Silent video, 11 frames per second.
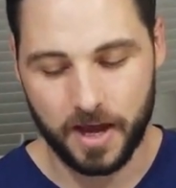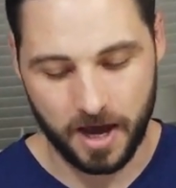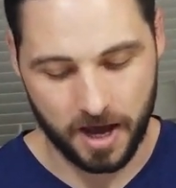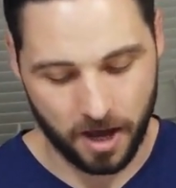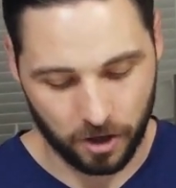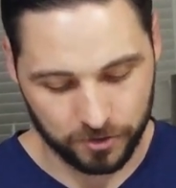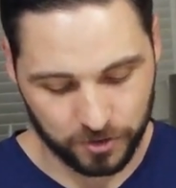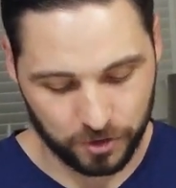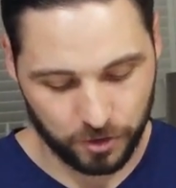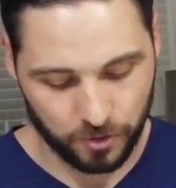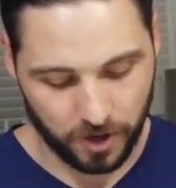
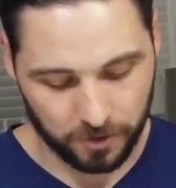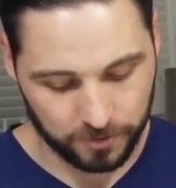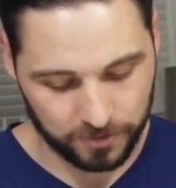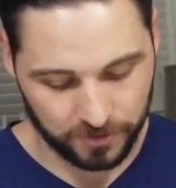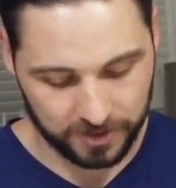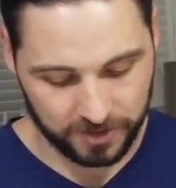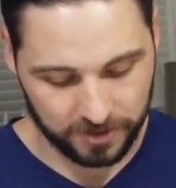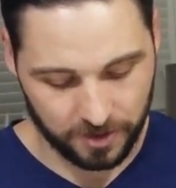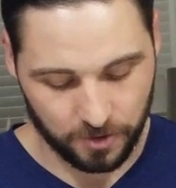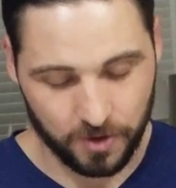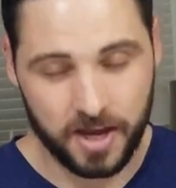Also too, I always forget to
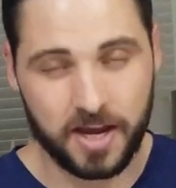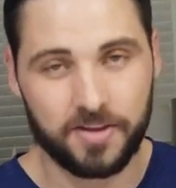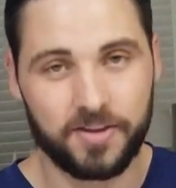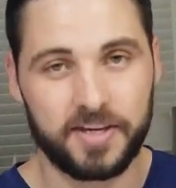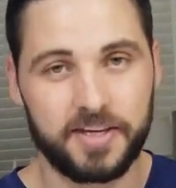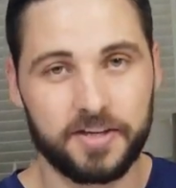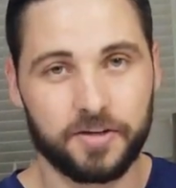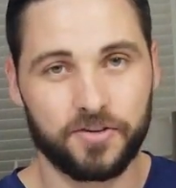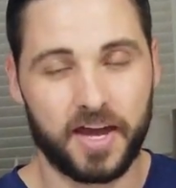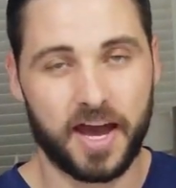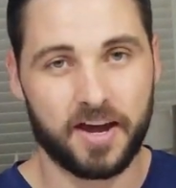note, the heel,
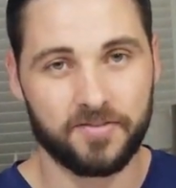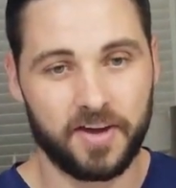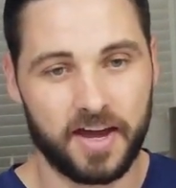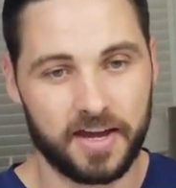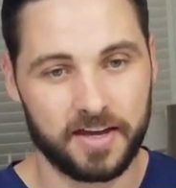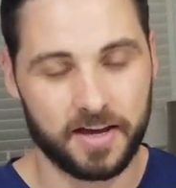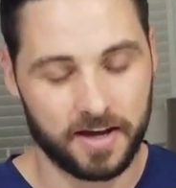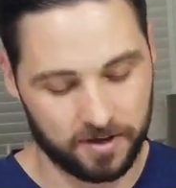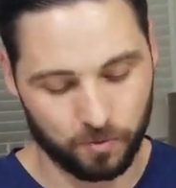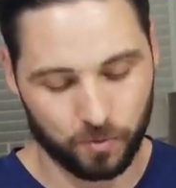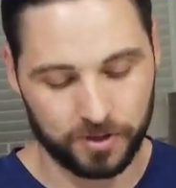they have
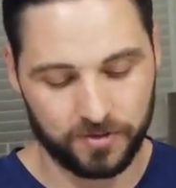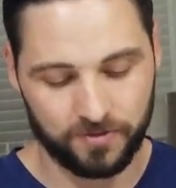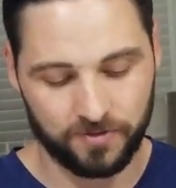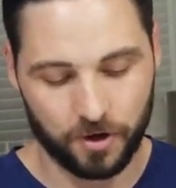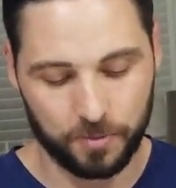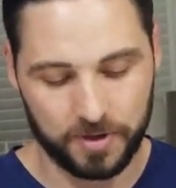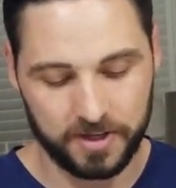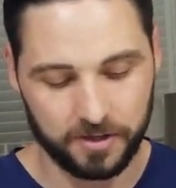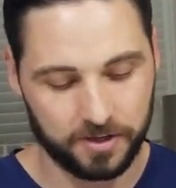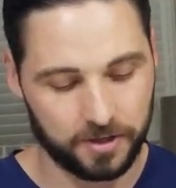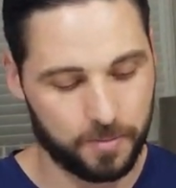a really firm
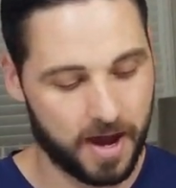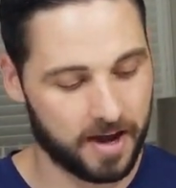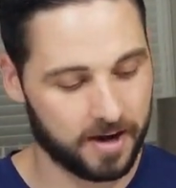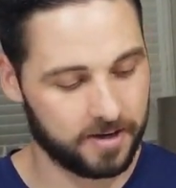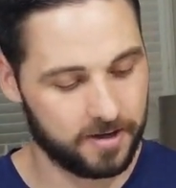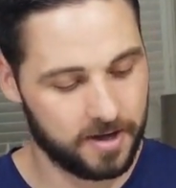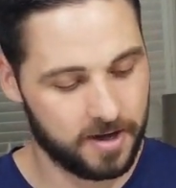heel in the back.